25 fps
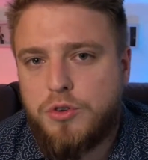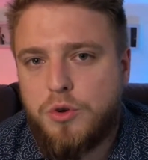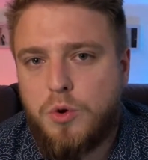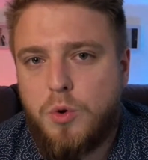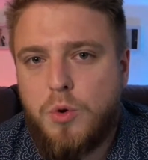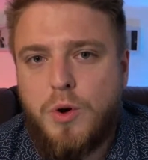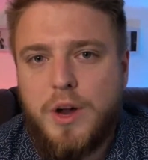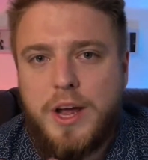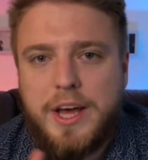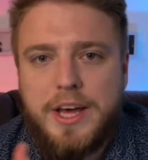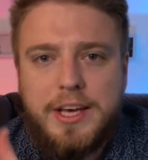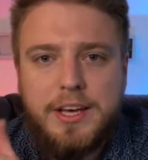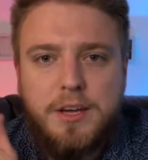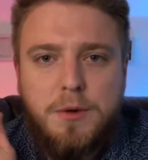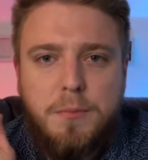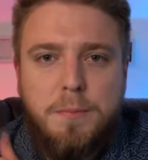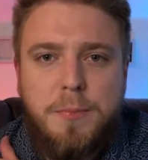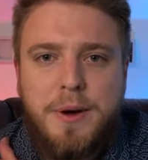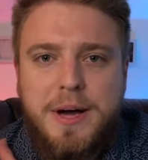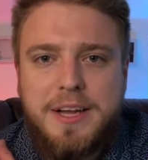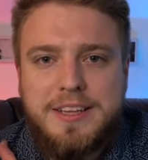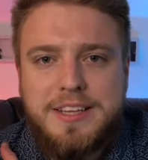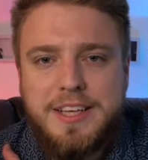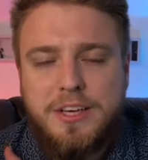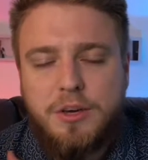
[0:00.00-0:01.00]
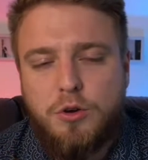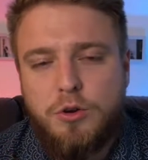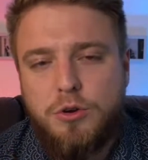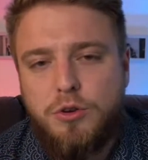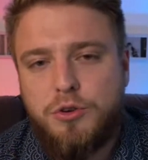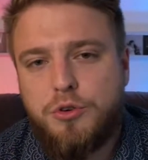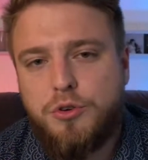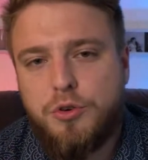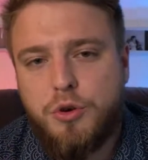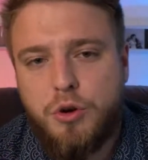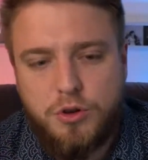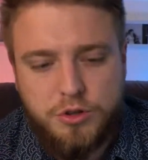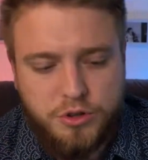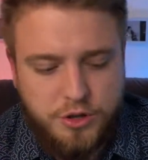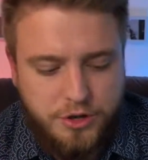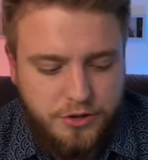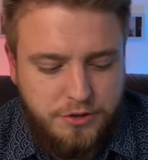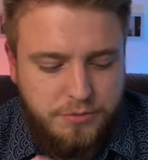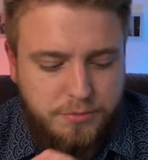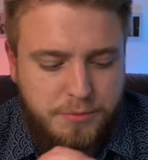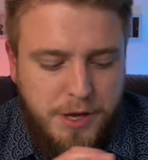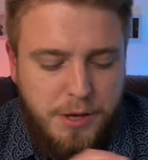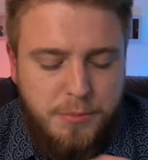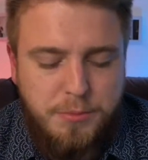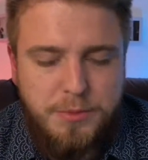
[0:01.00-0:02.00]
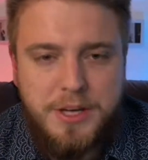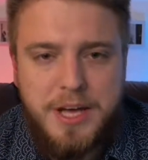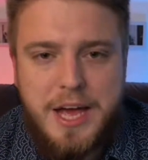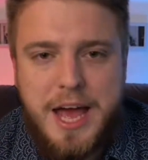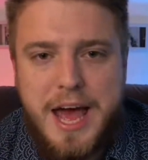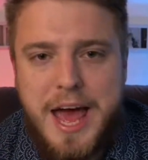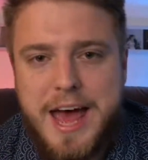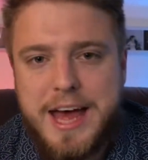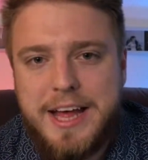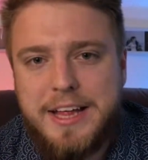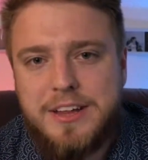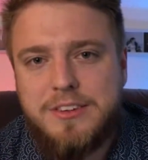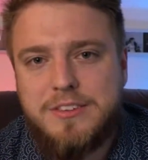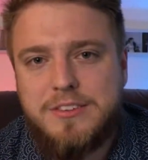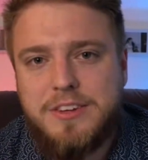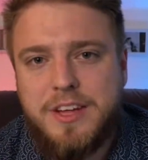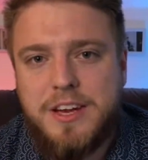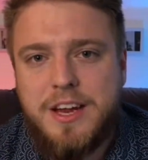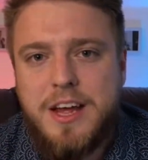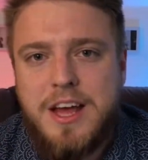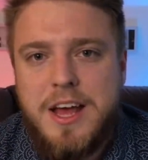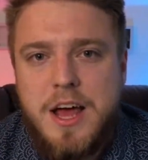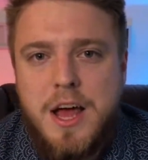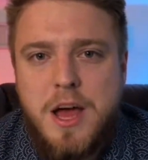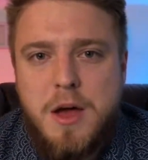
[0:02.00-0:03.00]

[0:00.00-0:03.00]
so like patting on the shoulders, maybe hands, and